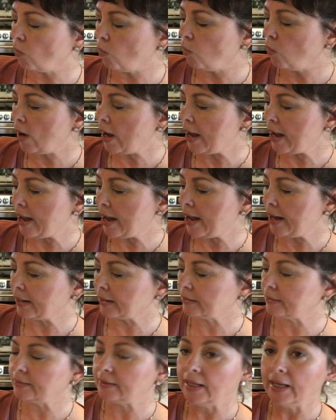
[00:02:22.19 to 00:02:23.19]

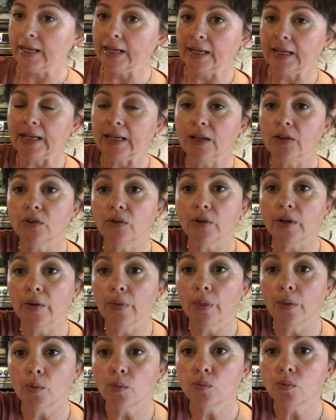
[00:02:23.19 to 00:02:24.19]
wax, either
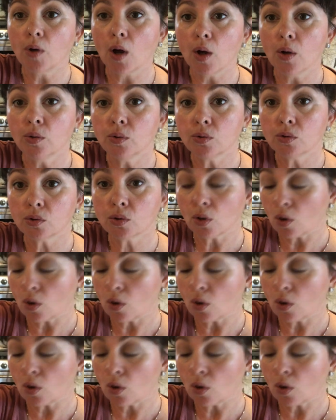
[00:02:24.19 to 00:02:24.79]
in the rose